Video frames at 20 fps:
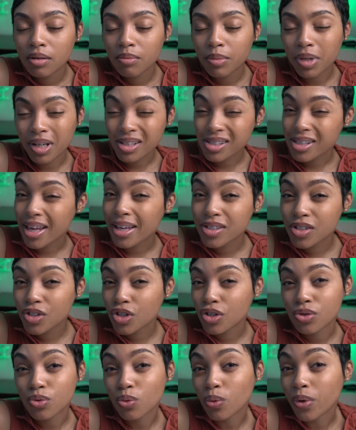because that's
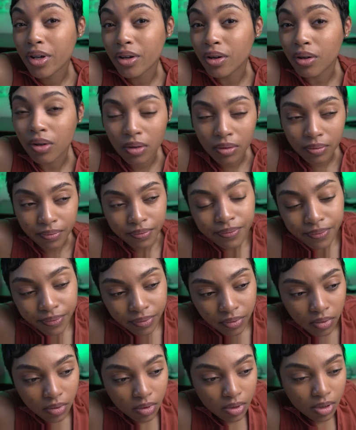just real
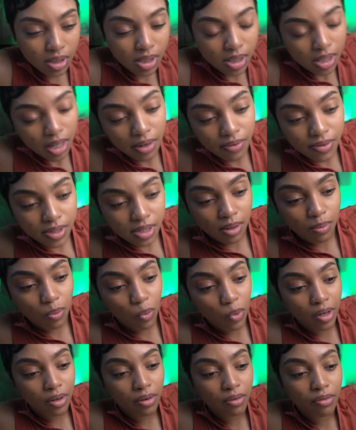to save
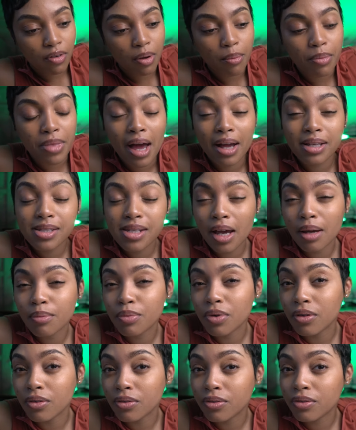someone from that
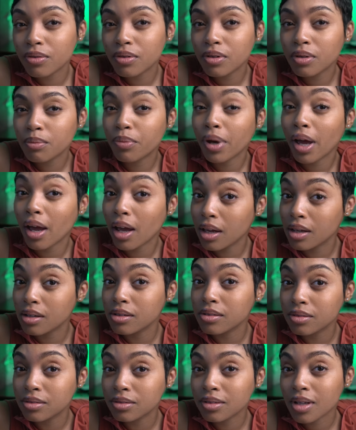type of
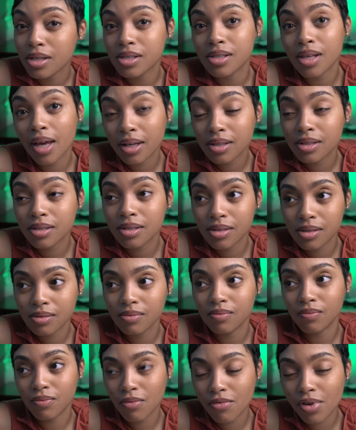pain because that's
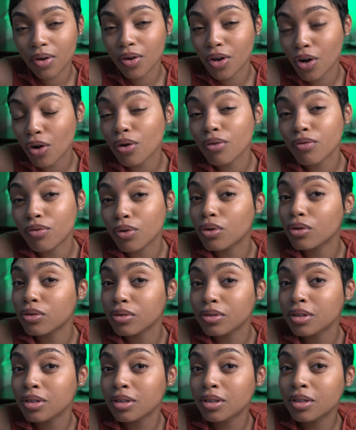very hurtful
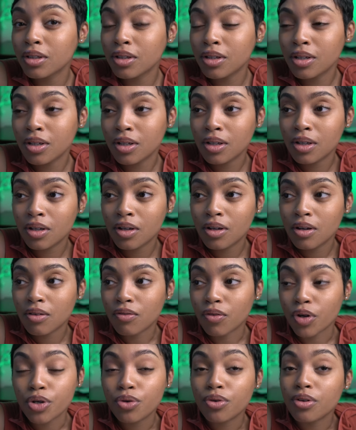
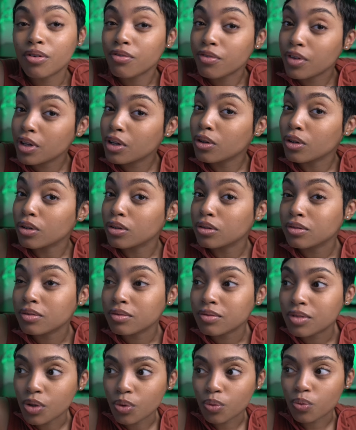for you to feel
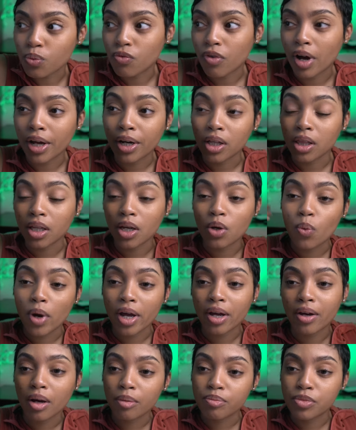to finally
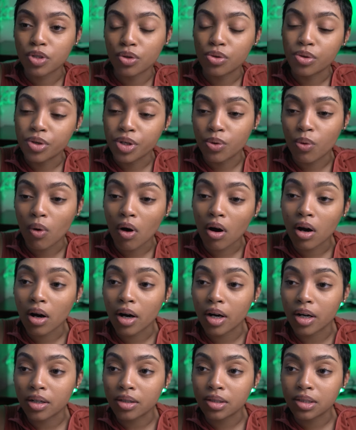wake up to who you
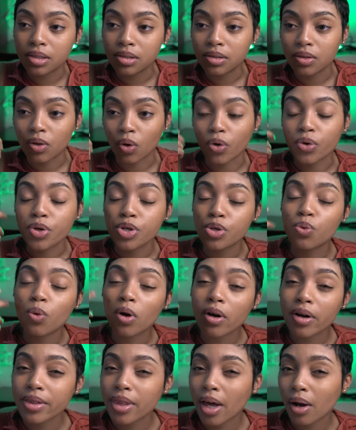are or who you
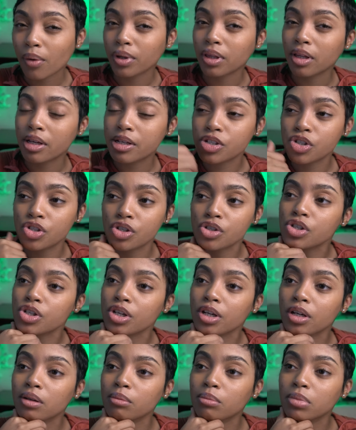were in that
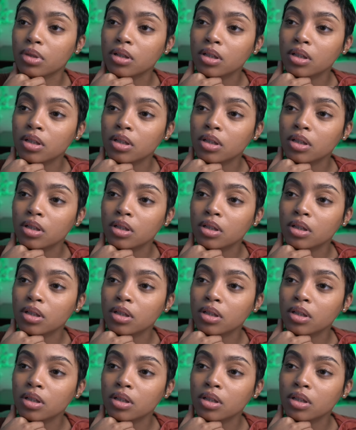relationship.